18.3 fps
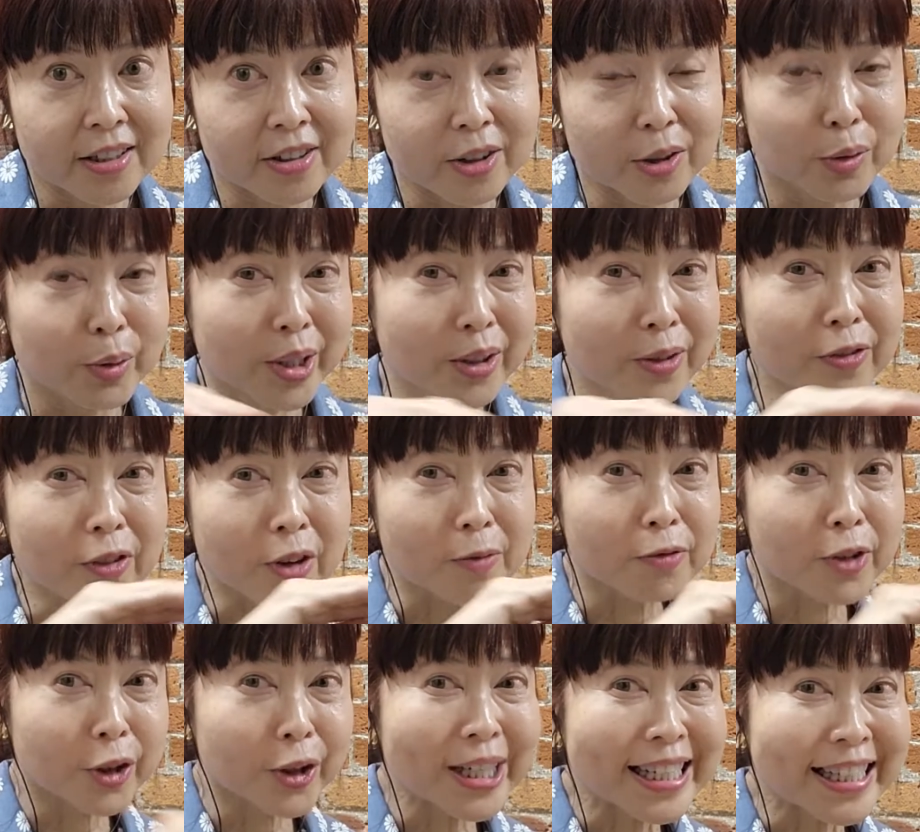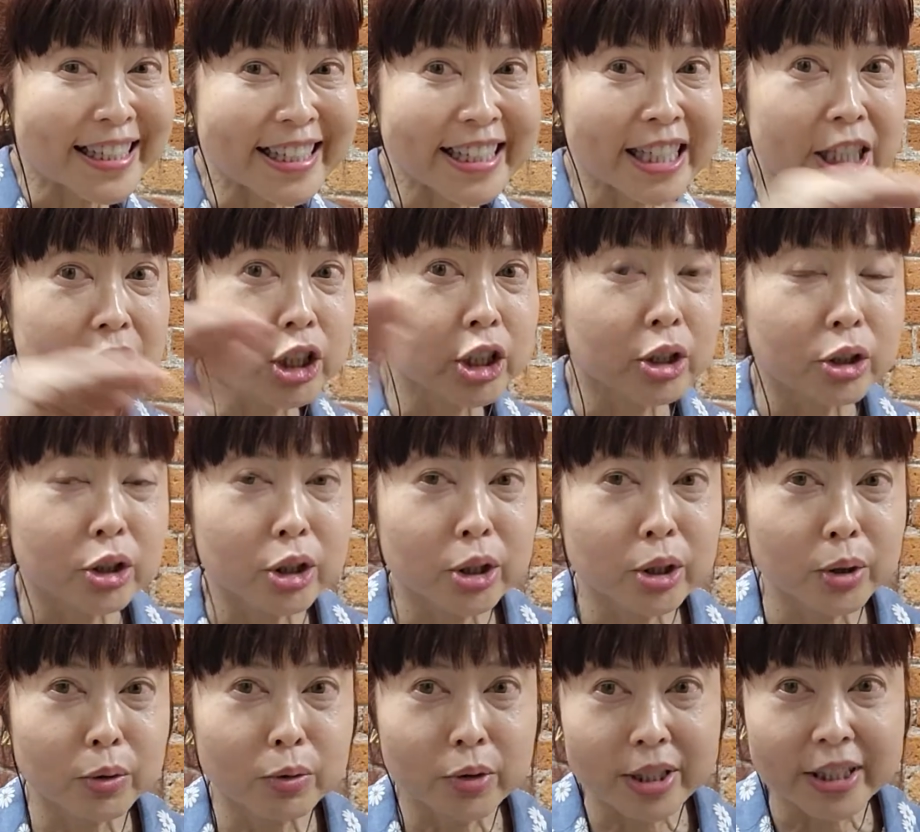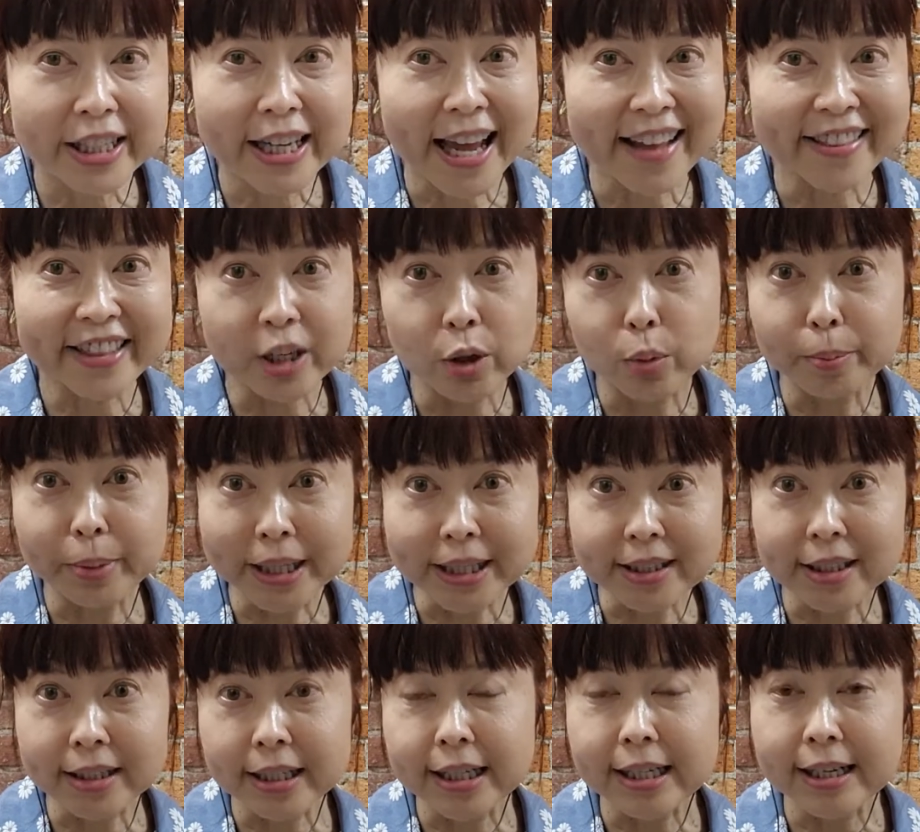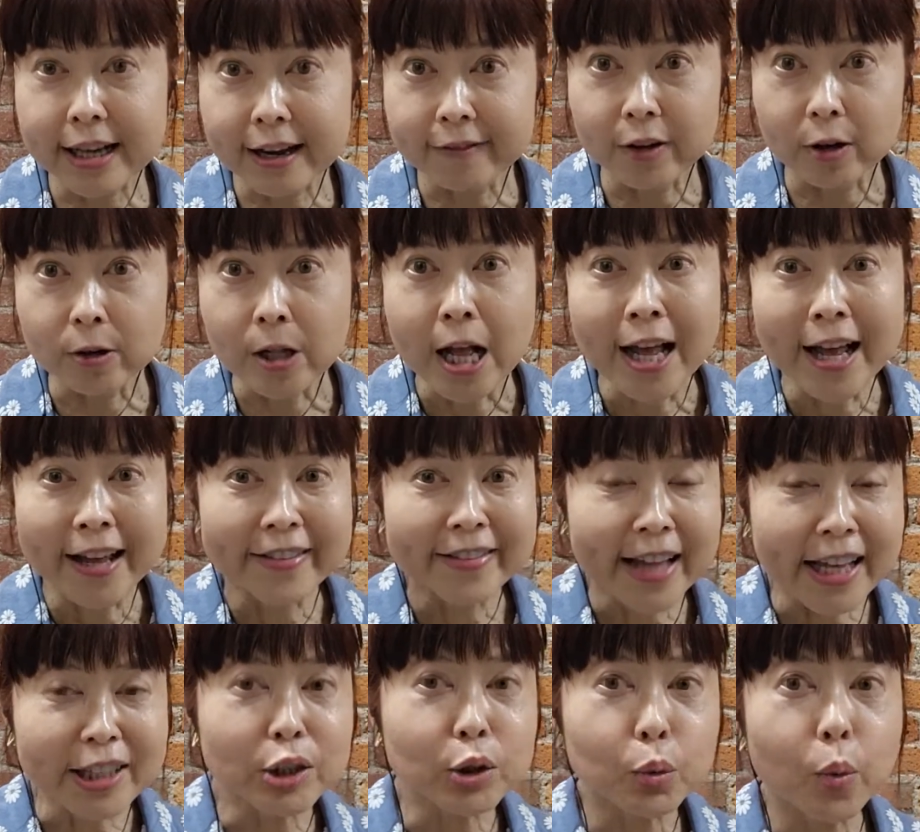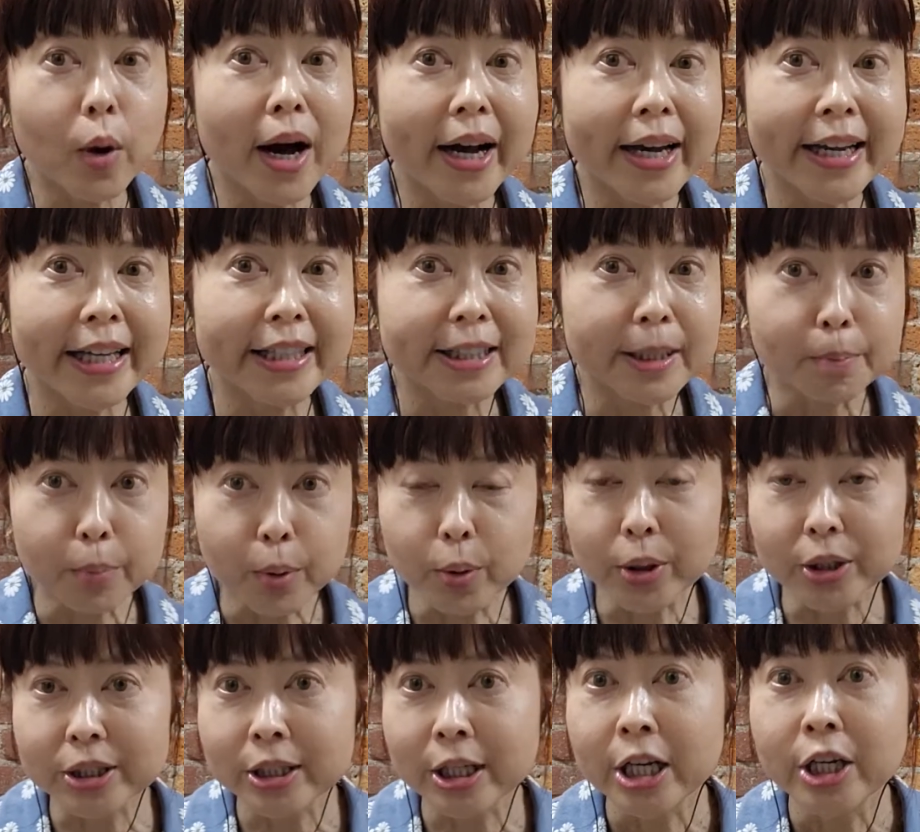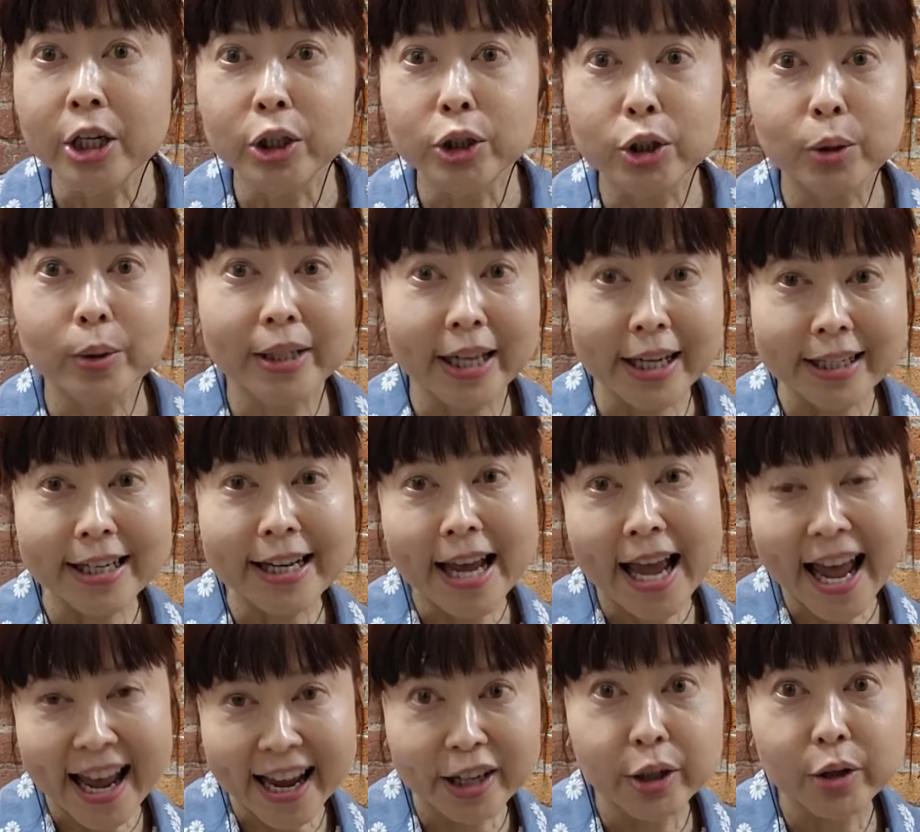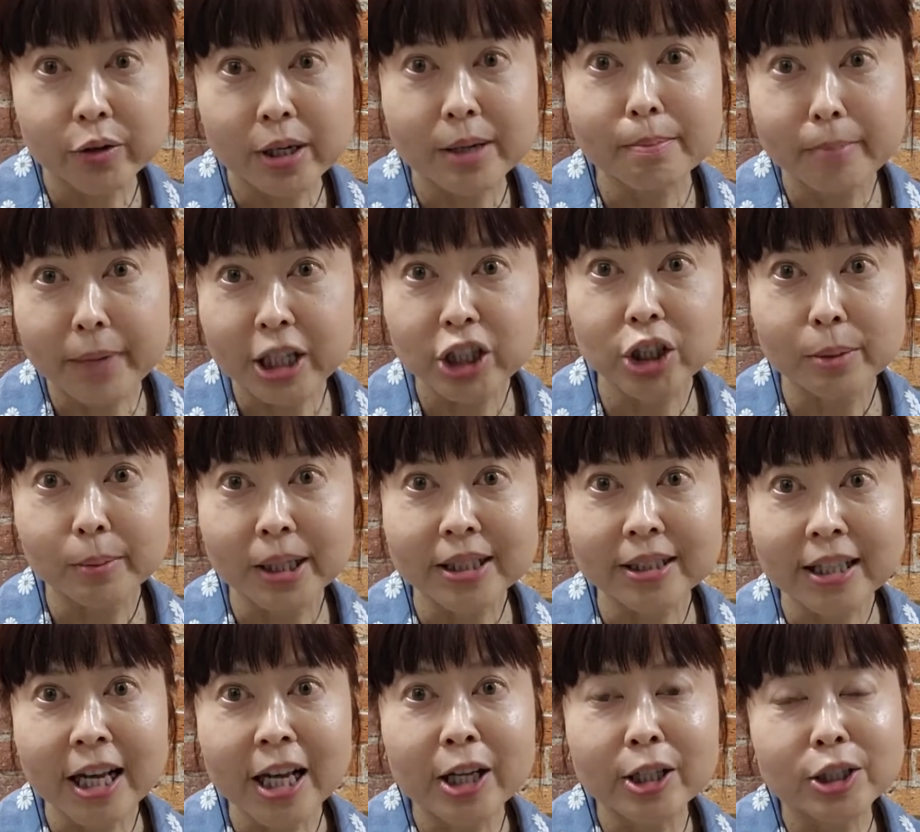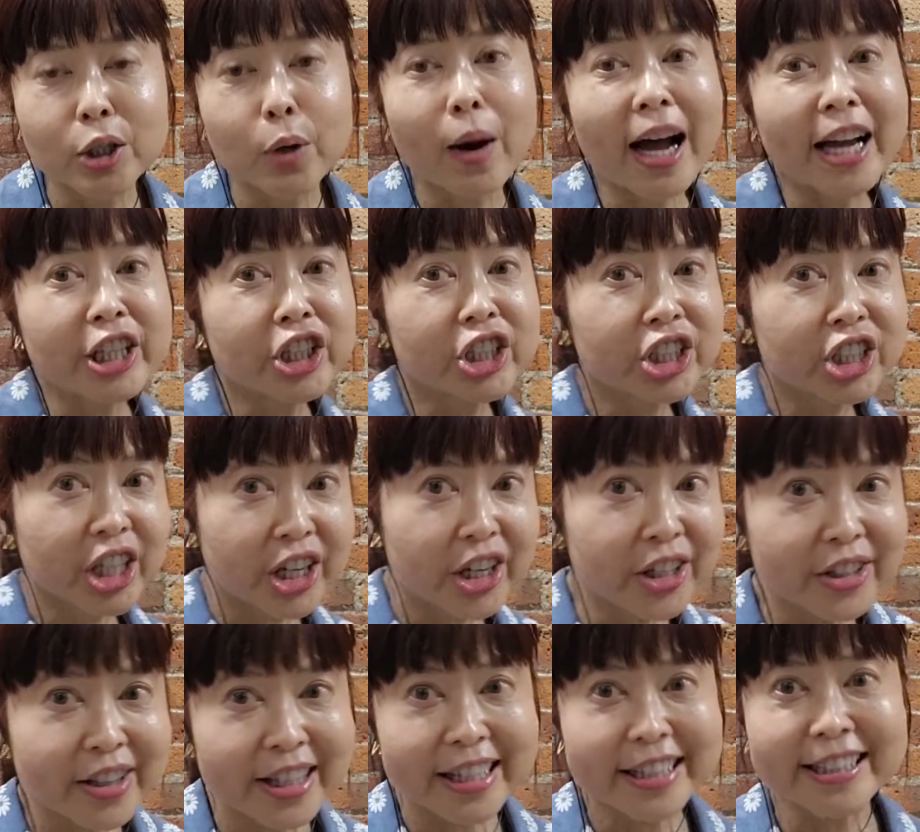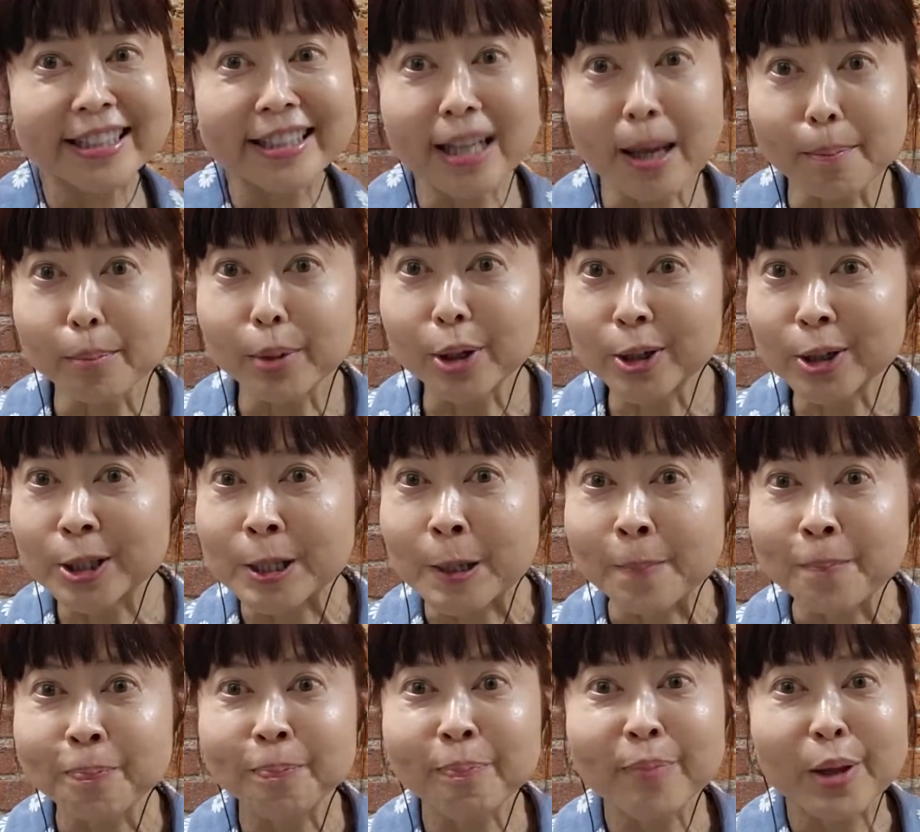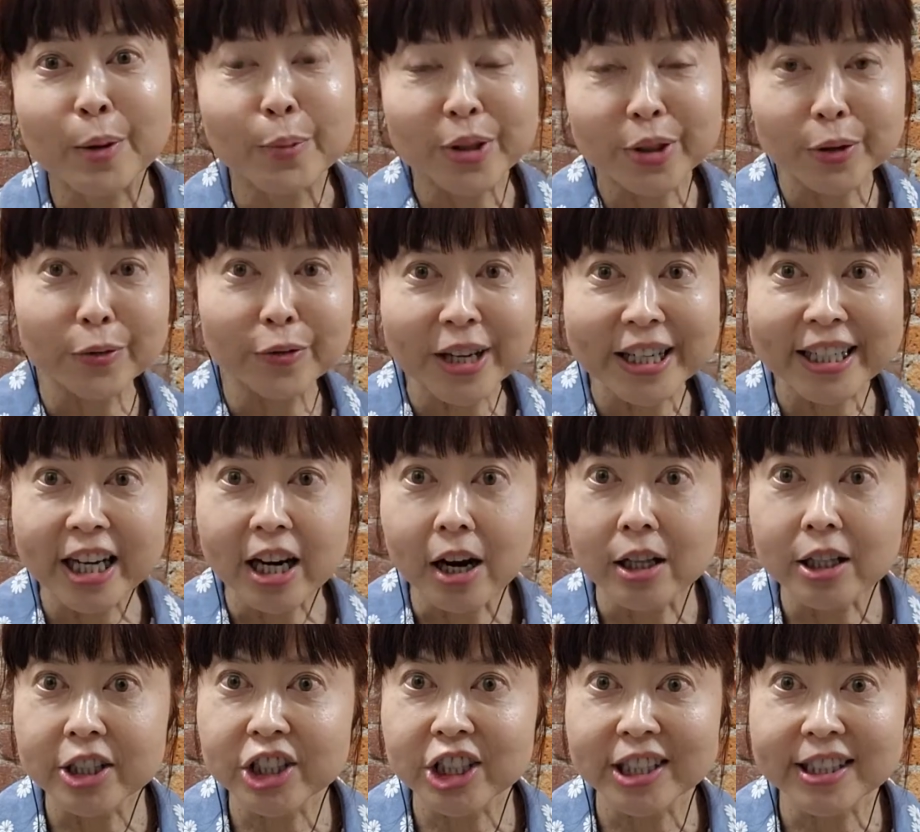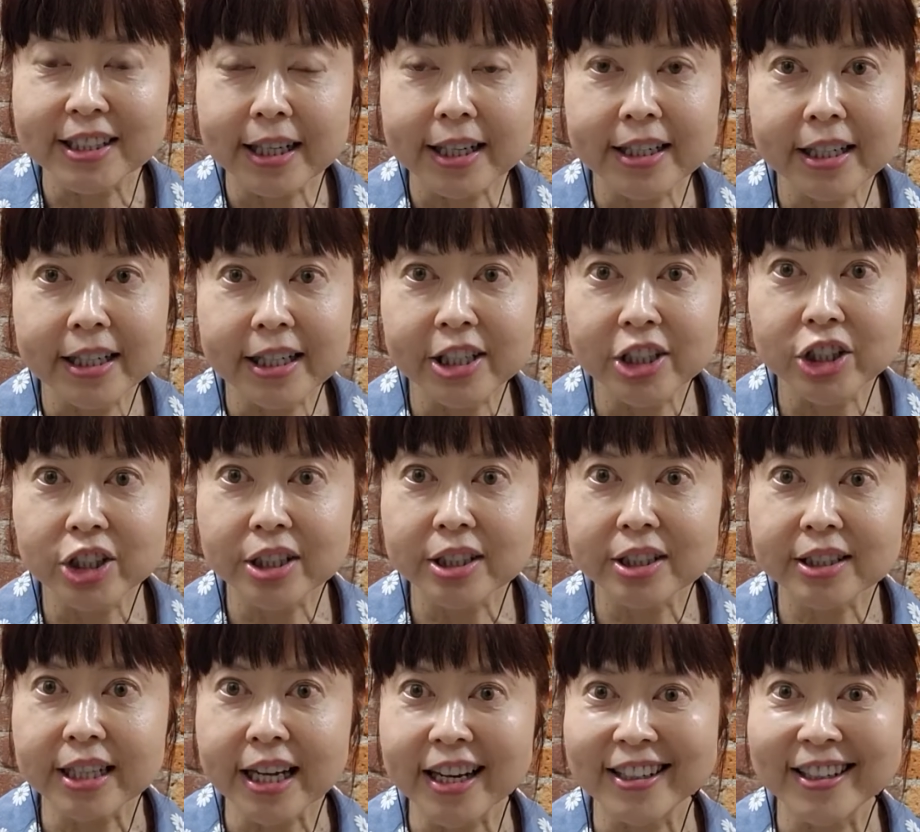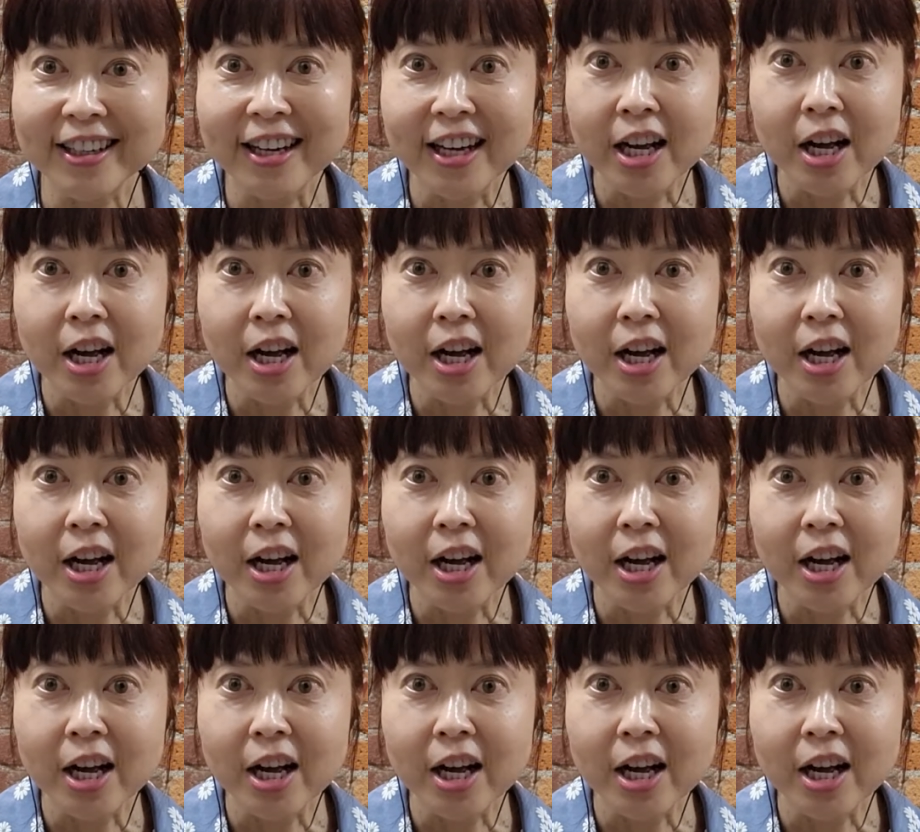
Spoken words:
And we go from very lean to really at the obesity level. And that's why it's important to get accurate measurements. So I shared these numbers with the radiologist, and he just said,